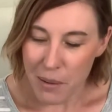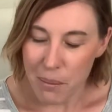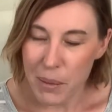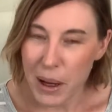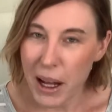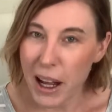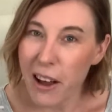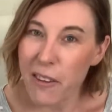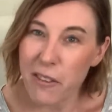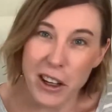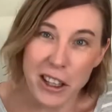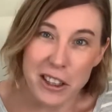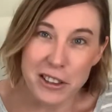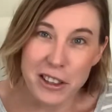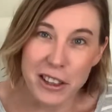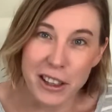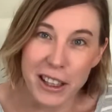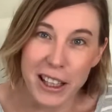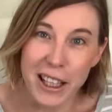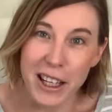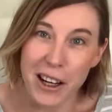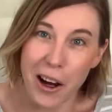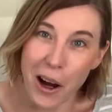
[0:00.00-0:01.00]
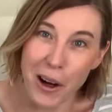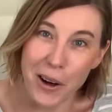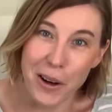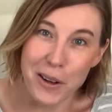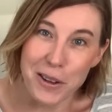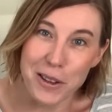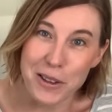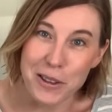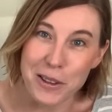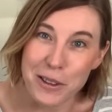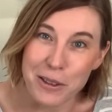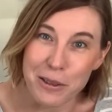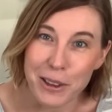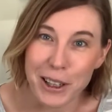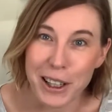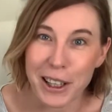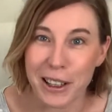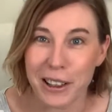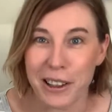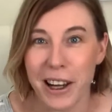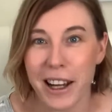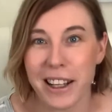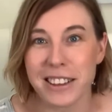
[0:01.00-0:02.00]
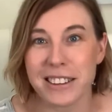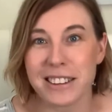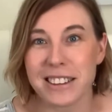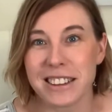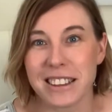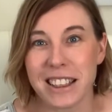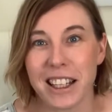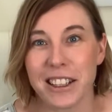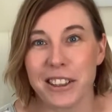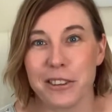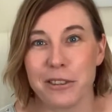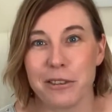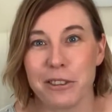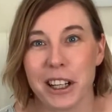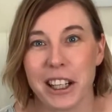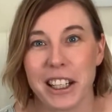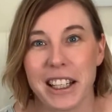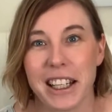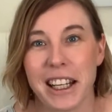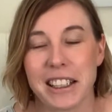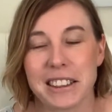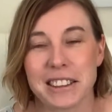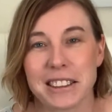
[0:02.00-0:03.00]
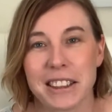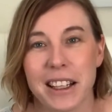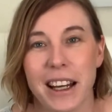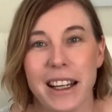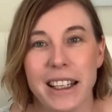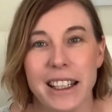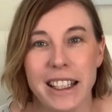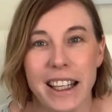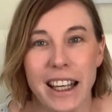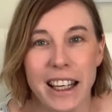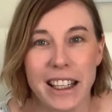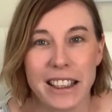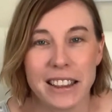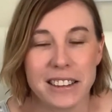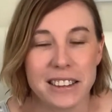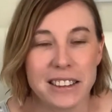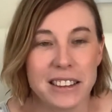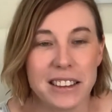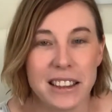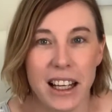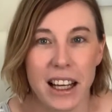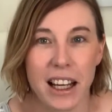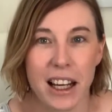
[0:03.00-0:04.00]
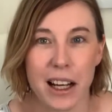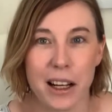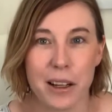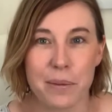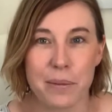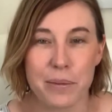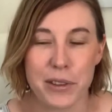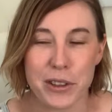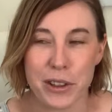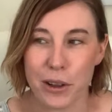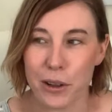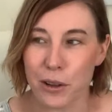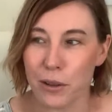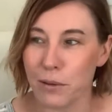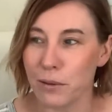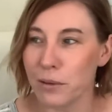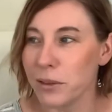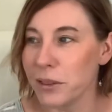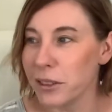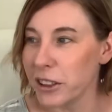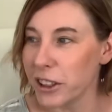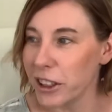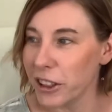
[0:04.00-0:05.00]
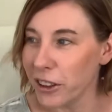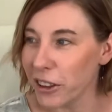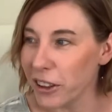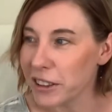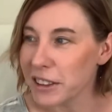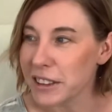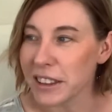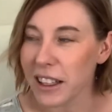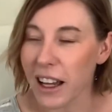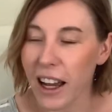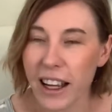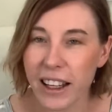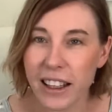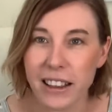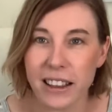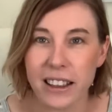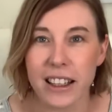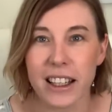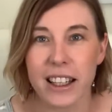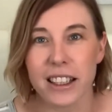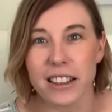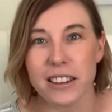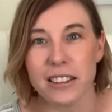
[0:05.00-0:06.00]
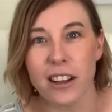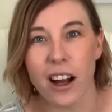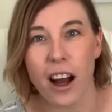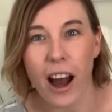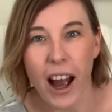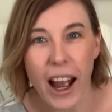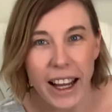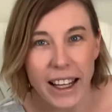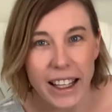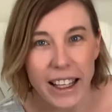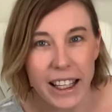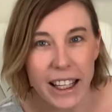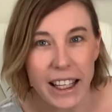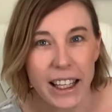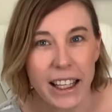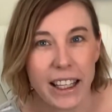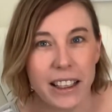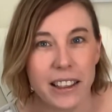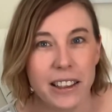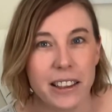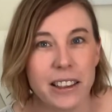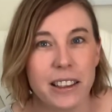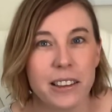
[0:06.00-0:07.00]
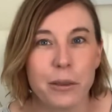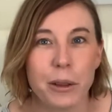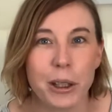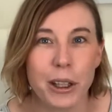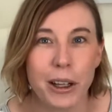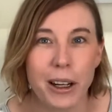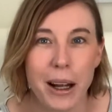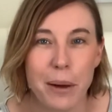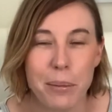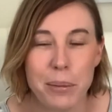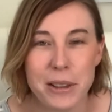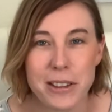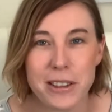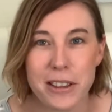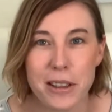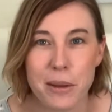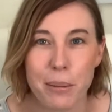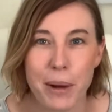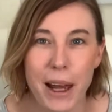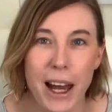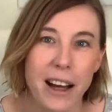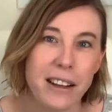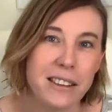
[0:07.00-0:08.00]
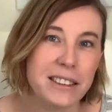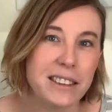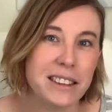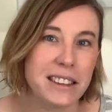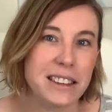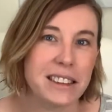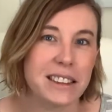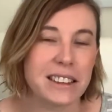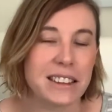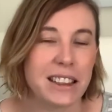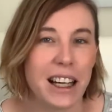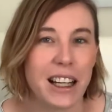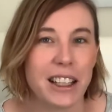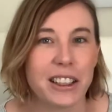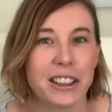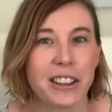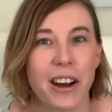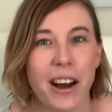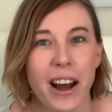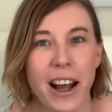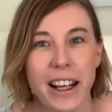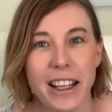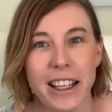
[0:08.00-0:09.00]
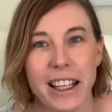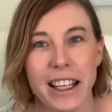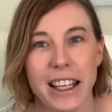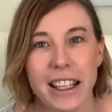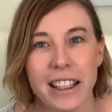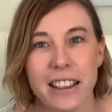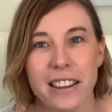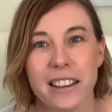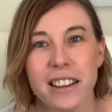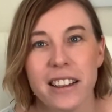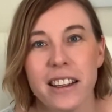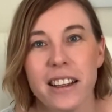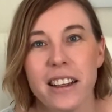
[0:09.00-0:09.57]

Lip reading: But eventually I got used to it, and I started running outside again. Cycling, hiking. We got up into the mountains and started hiking.